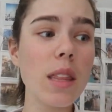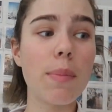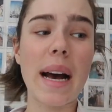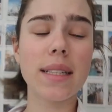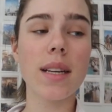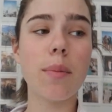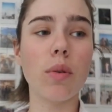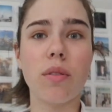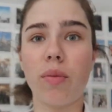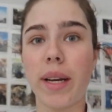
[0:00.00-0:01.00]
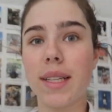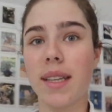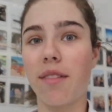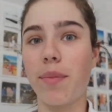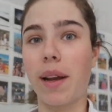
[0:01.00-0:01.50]
the past couple of weeks
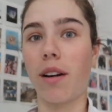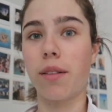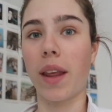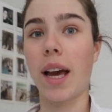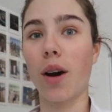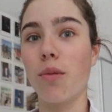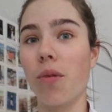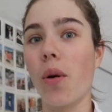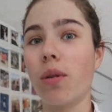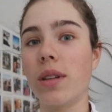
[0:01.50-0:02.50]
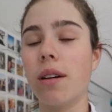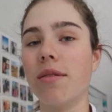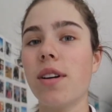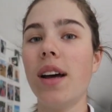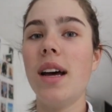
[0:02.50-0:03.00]
I've been on like a roll
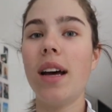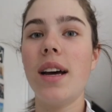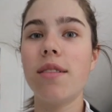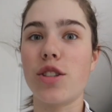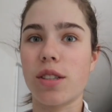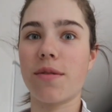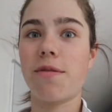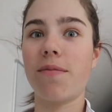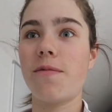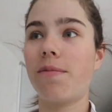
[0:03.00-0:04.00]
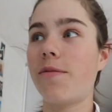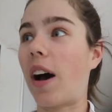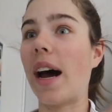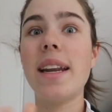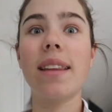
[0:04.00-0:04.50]
of just
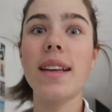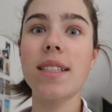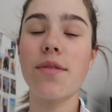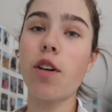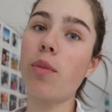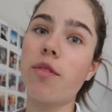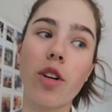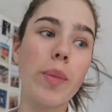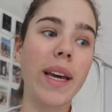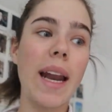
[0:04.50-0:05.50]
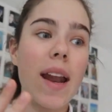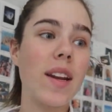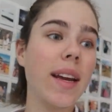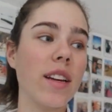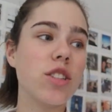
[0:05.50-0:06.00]
finding things to film and filming and
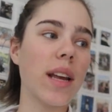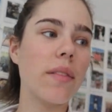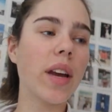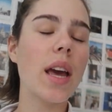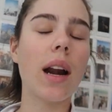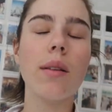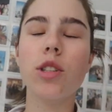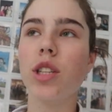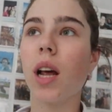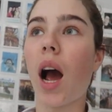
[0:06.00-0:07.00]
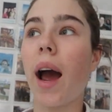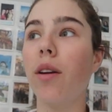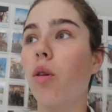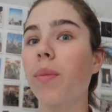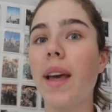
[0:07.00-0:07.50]
editing and just having and I was just, I
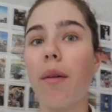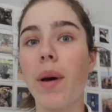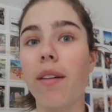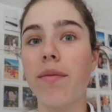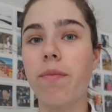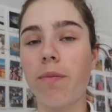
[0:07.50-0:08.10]
normally have my